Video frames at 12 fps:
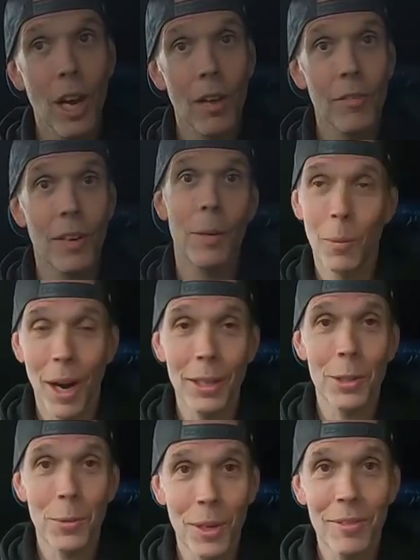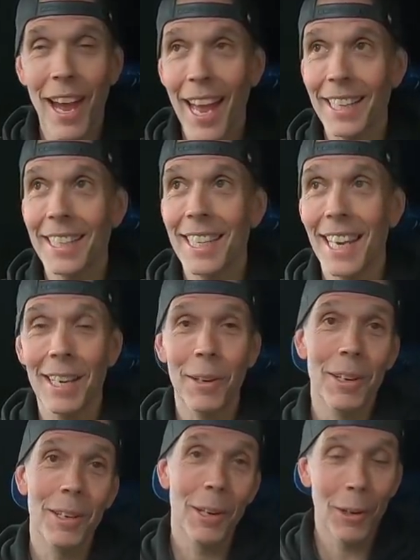hopefully, once we've edited
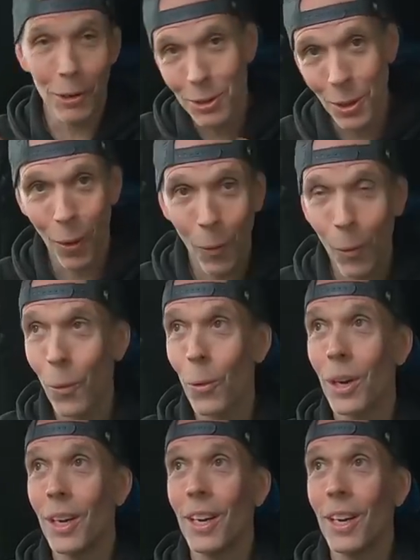and looked at all